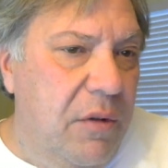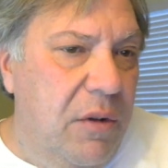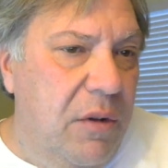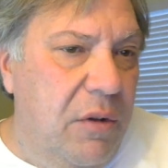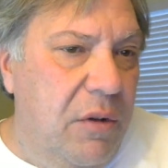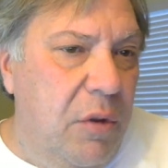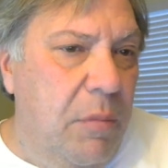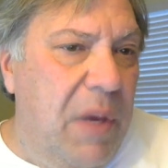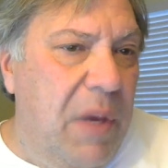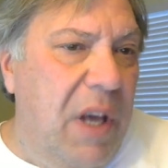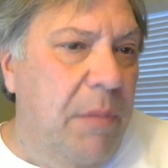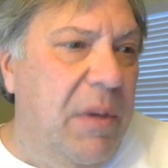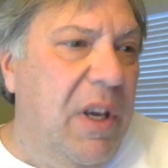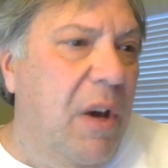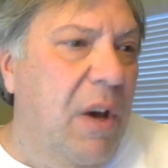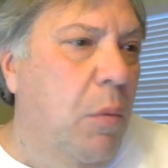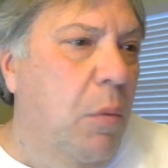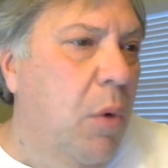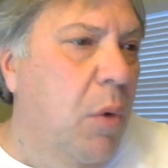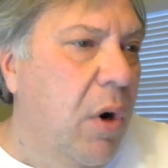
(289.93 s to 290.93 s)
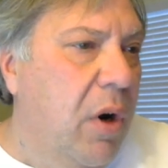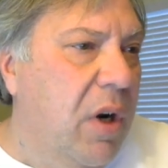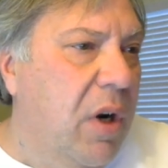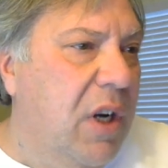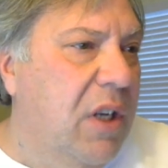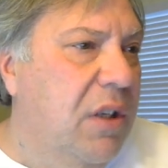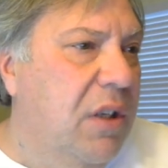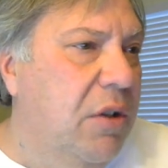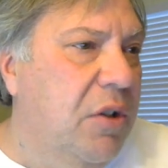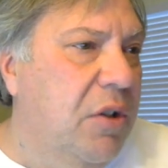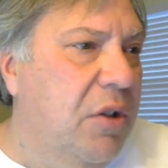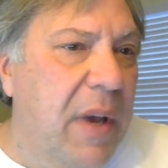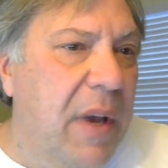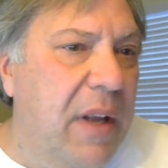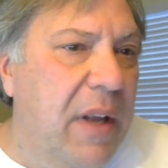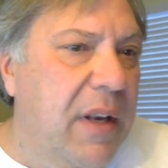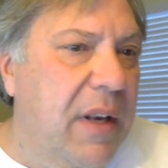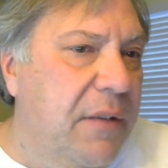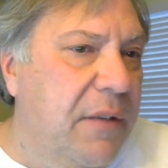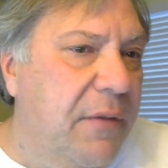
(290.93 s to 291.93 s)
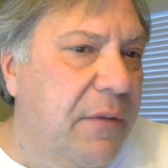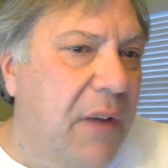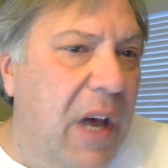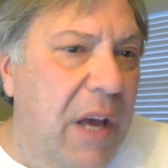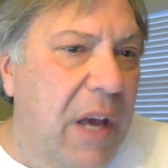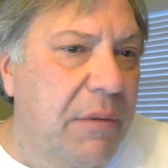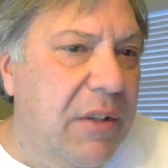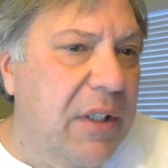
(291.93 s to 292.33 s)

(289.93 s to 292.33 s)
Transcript: You may be at work and you spend 5,